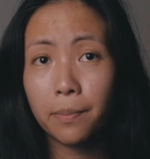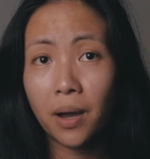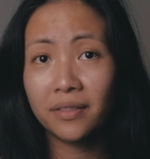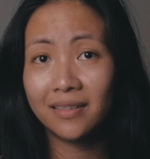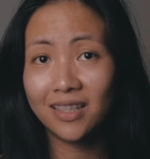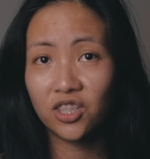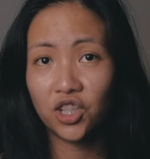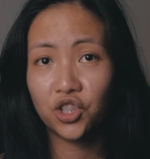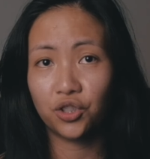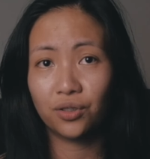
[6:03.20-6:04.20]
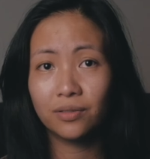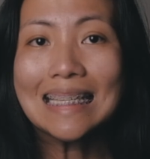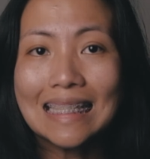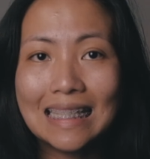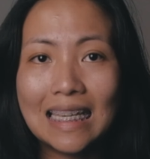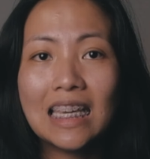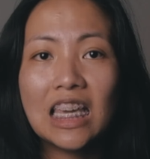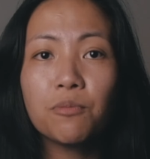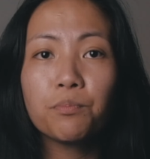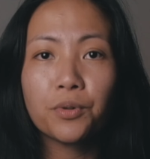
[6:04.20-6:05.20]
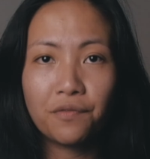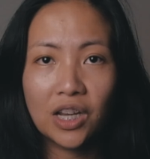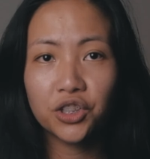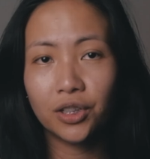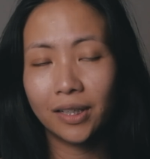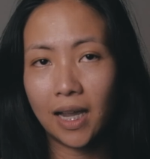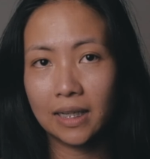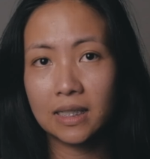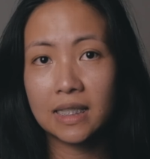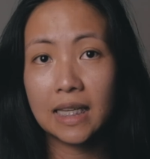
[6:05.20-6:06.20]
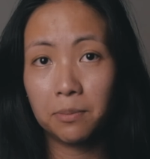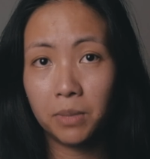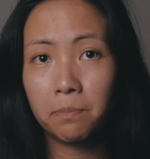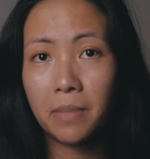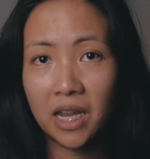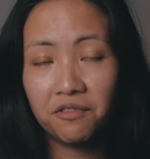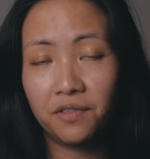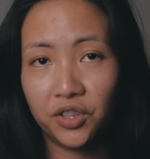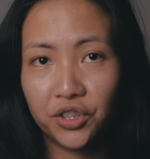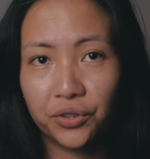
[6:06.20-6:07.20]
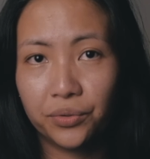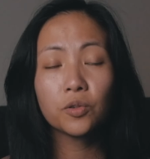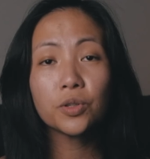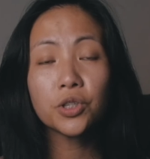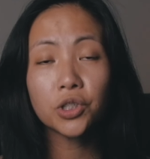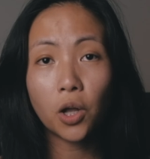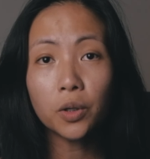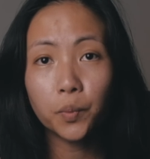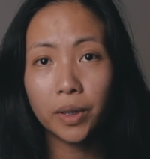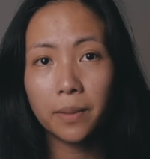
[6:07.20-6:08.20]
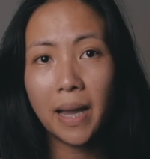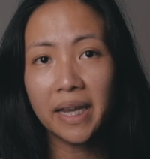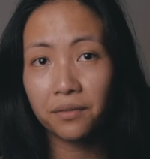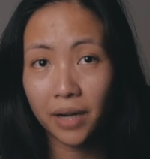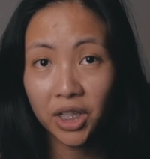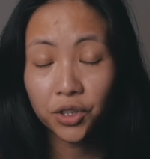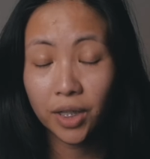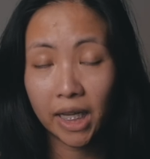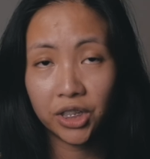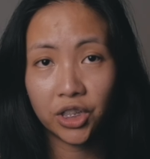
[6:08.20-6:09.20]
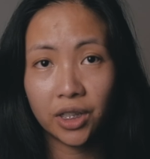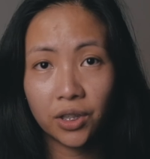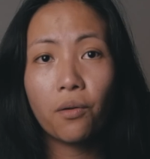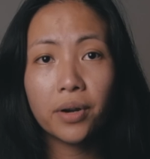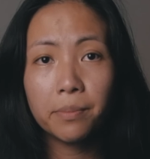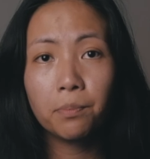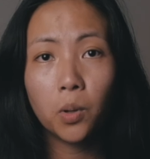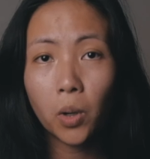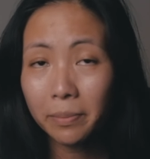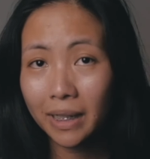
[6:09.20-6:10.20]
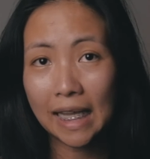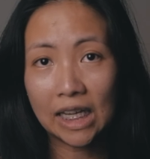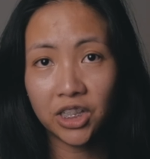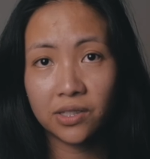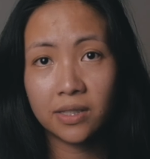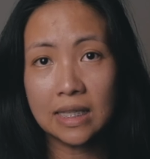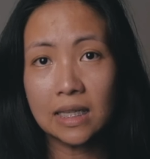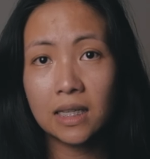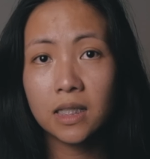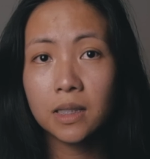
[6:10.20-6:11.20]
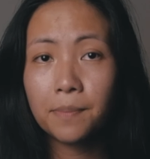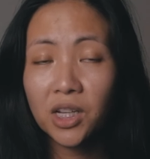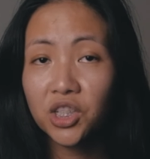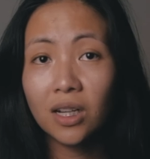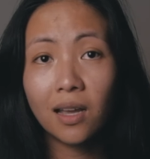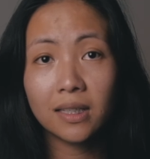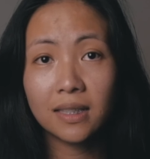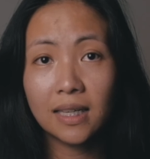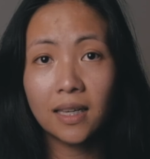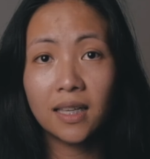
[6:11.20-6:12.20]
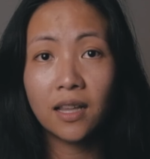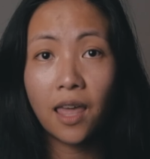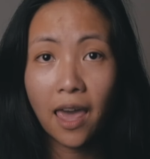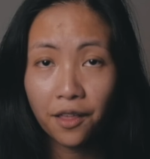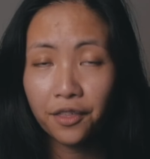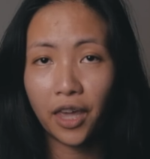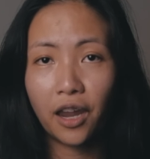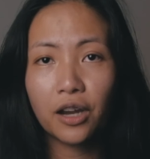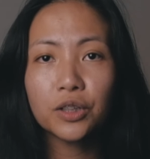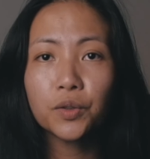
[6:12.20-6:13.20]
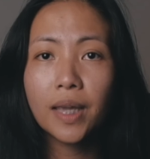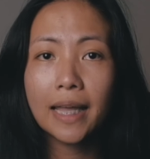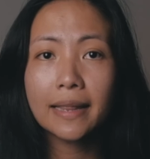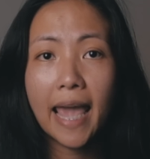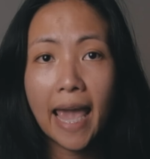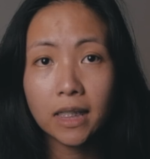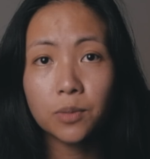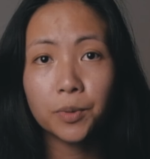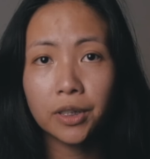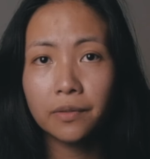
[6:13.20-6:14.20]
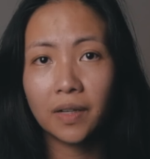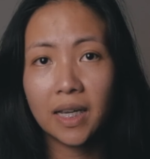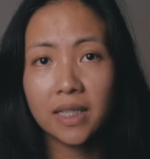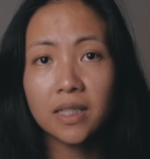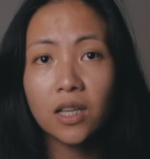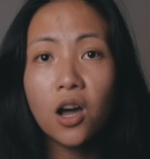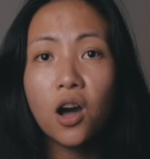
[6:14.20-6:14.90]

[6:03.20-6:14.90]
about the decision, seeking professional guidance can be beneficial. Consult with a migration agent or employment agency specializing in healthcare to get expert advice